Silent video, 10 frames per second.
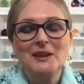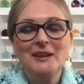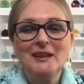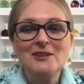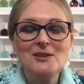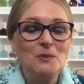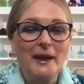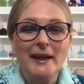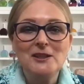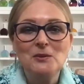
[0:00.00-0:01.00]
you know, and I just
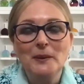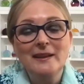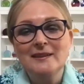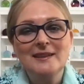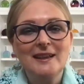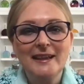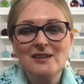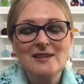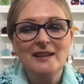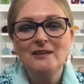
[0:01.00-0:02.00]
I had to wing it. I
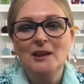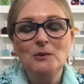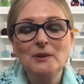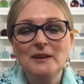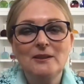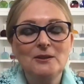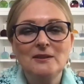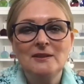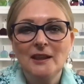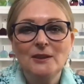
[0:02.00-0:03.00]
just had to go with it. I
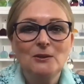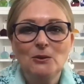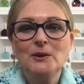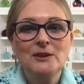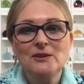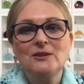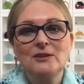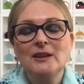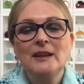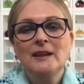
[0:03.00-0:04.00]
couldn't go according
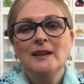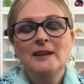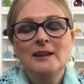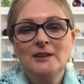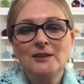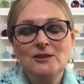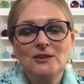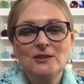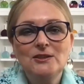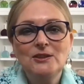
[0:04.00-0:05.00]
to you know
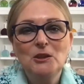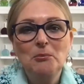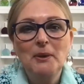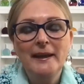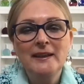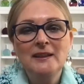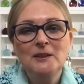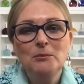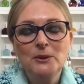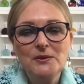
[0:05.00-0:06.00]
to to the plan and
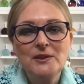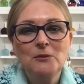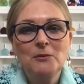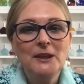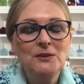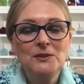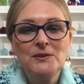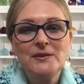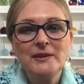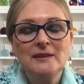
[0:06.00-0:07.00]
the books and the
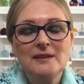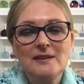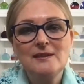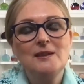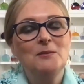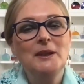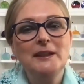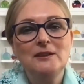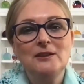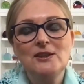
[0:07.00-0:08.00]
manuals and the system i
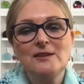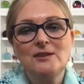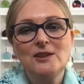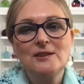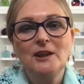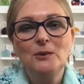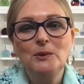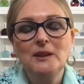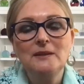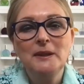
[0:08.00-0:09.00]
had to just just go
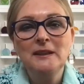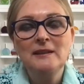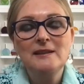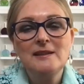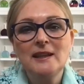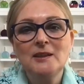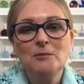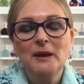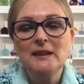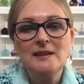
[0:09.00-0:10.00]
with it and then the second
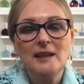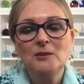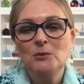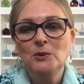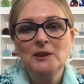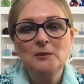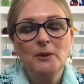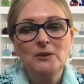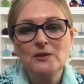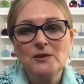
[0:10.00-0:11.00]
by the second morning the
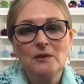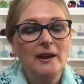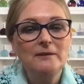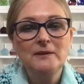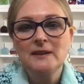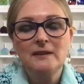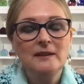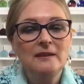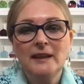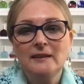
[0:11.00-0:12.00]
bottles arrived and
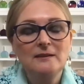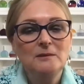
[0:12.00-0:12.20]
that